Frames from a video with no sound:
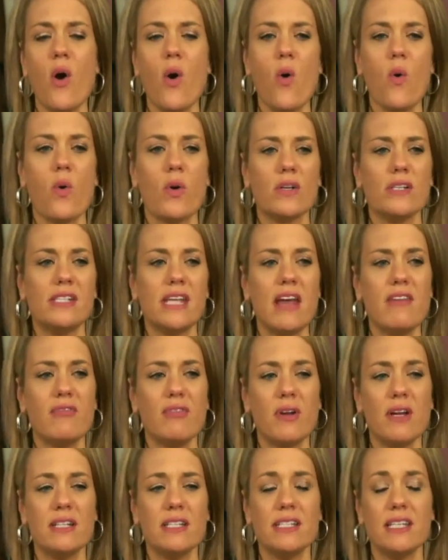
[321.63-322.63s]
or say
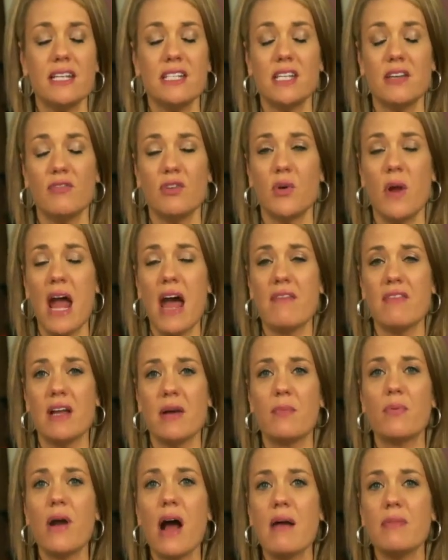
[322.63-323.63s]
for instance if you're having
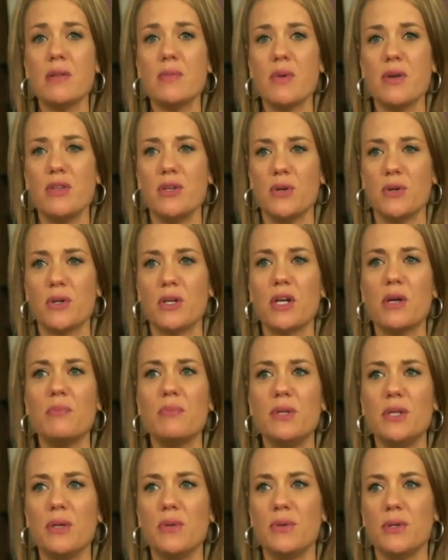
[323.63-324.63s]
a problem with your
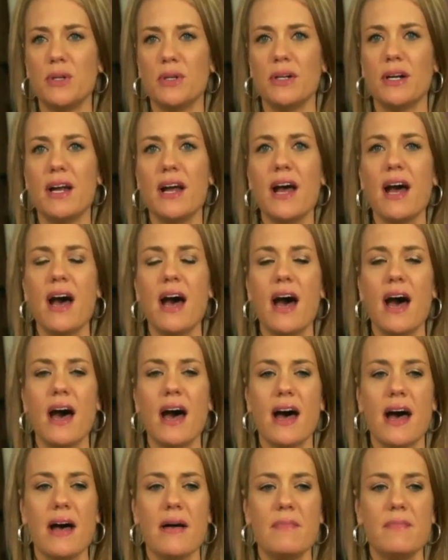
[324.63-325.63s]
computer.
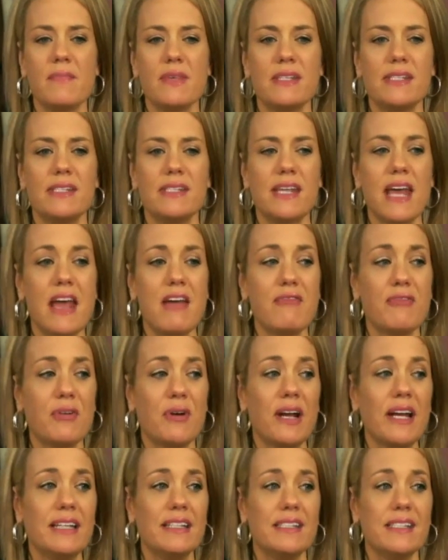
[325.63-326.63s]
Um, say,
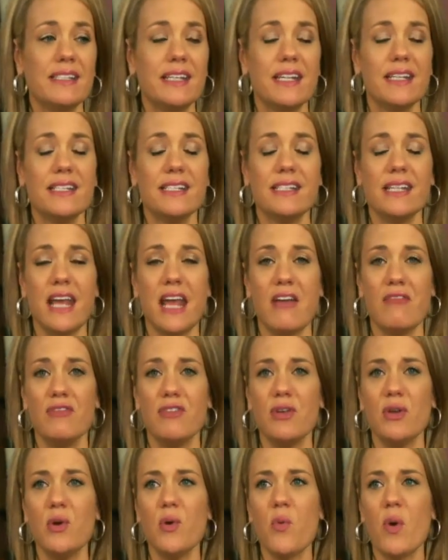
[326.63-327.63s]
for instance, if
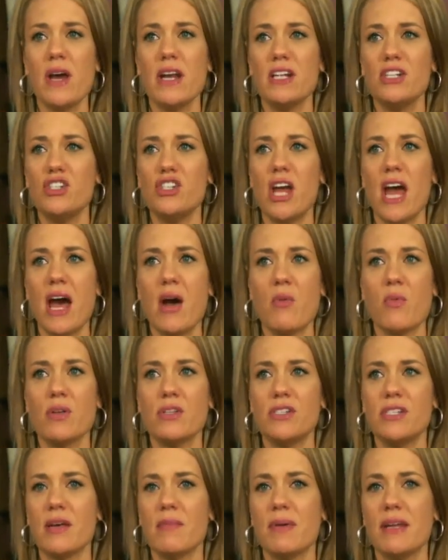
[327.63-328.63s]
you want to chat
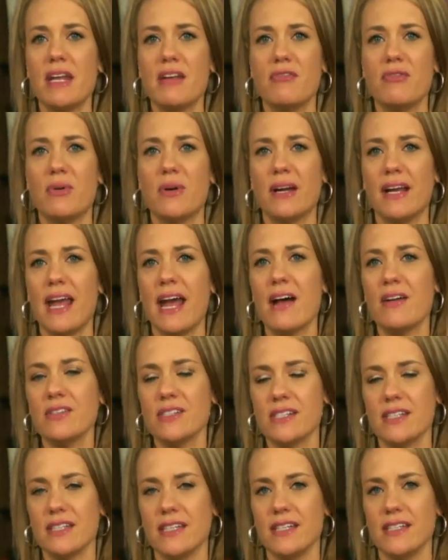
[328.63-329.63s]
with somebody for a
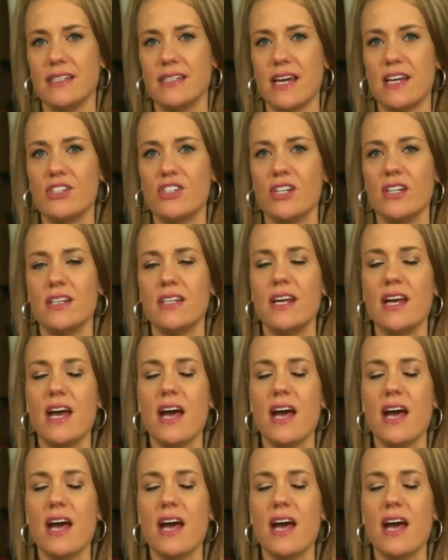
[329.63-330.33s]
counseling session.